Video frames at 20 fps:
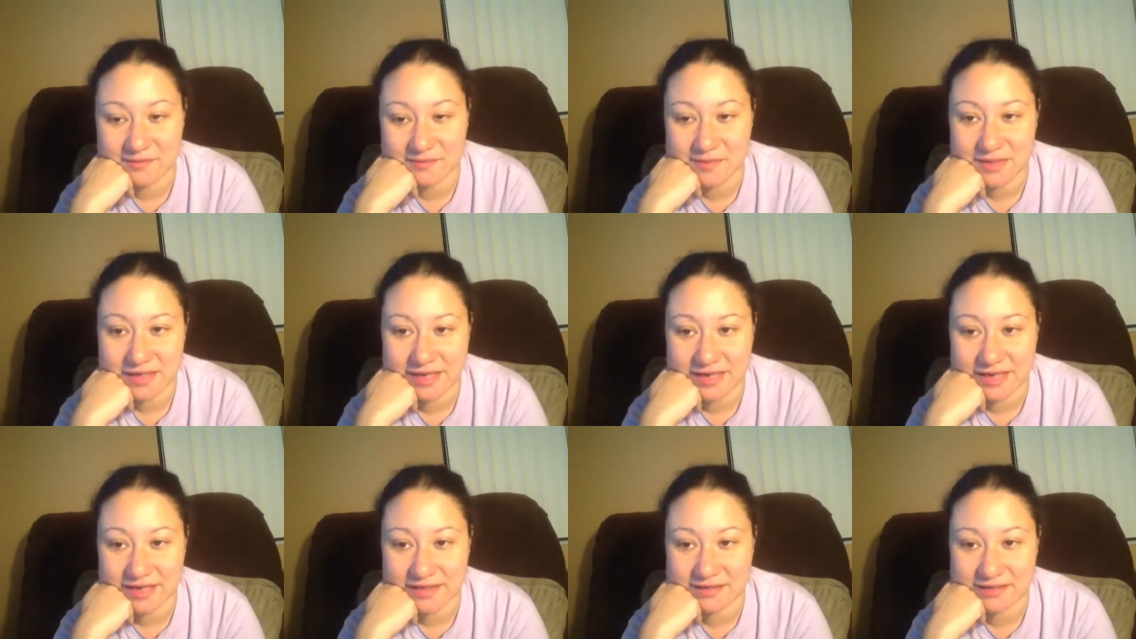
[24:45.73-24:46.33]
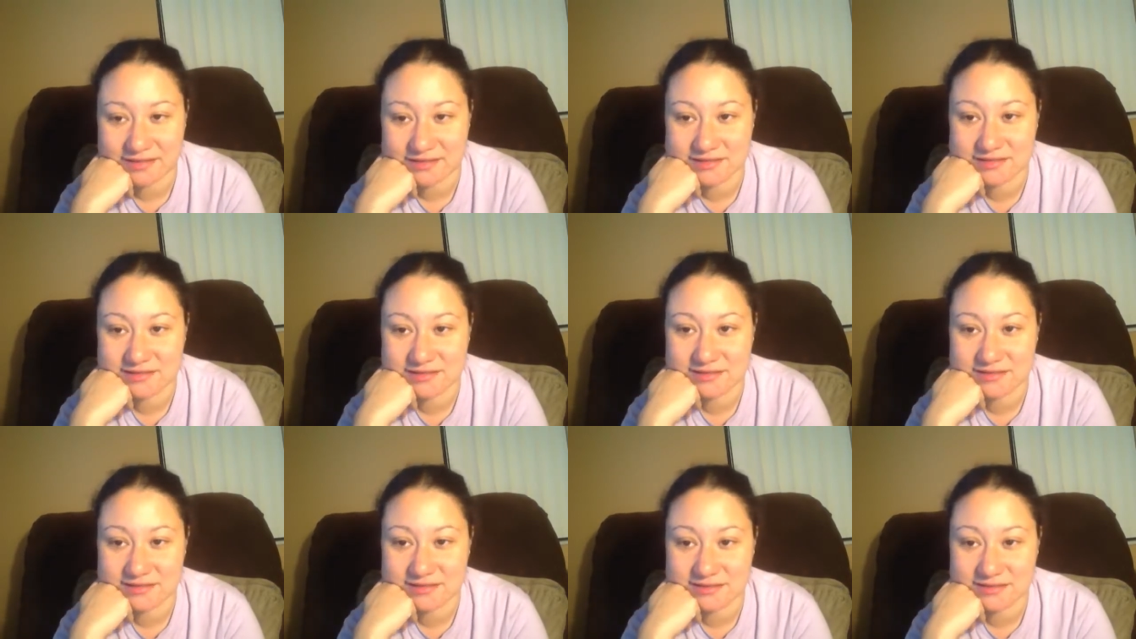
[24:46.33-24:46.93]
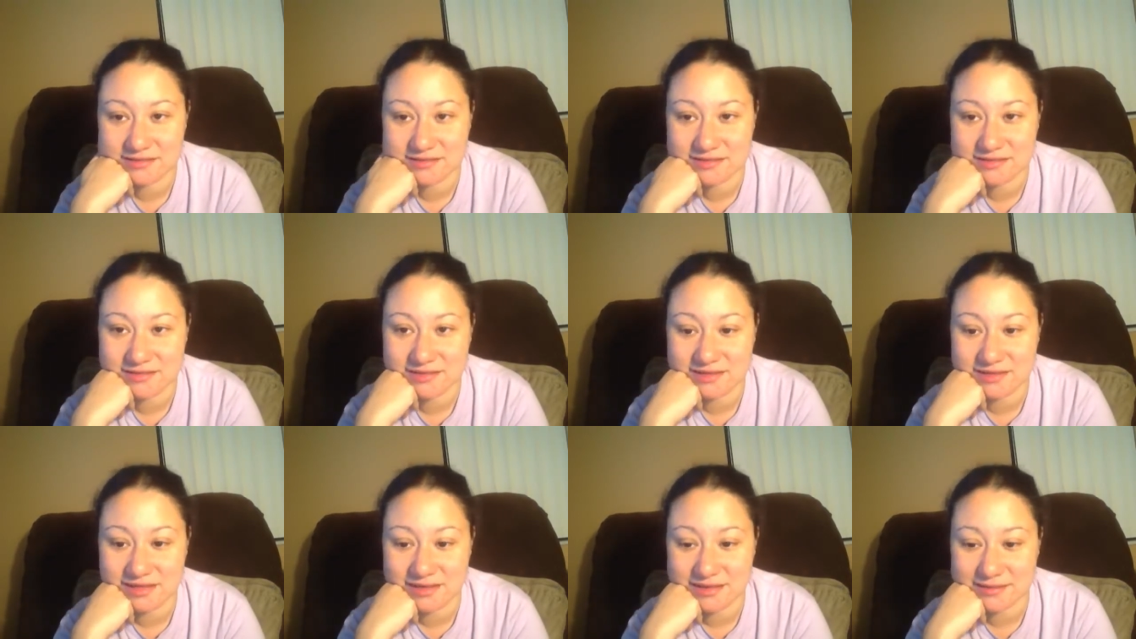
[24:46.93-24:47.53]
but yeah,
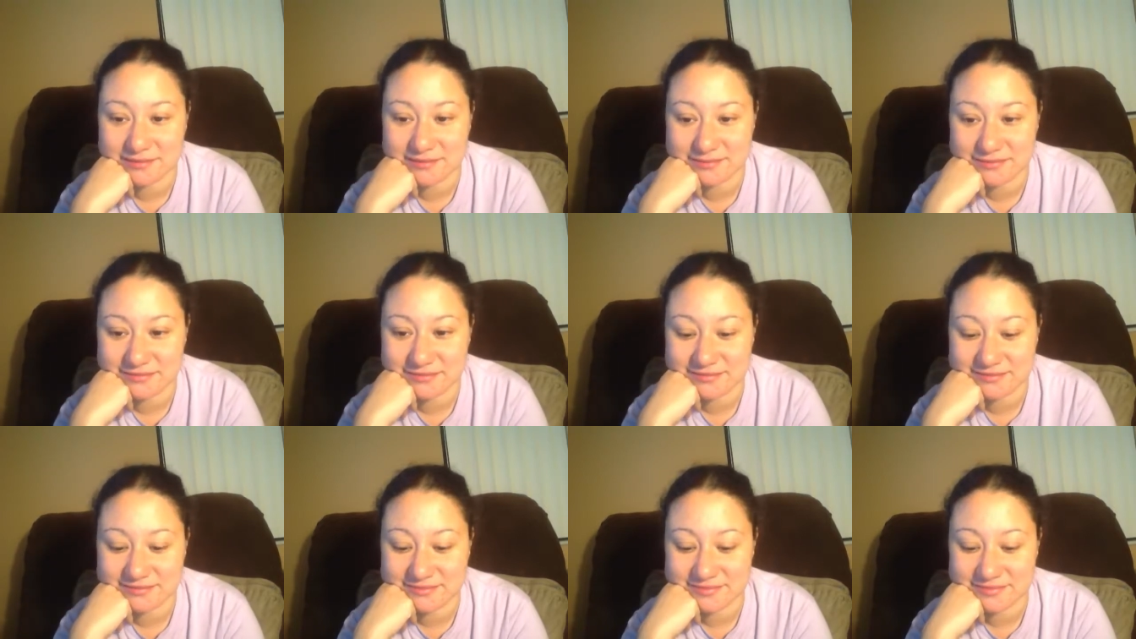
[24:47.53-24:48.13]
um,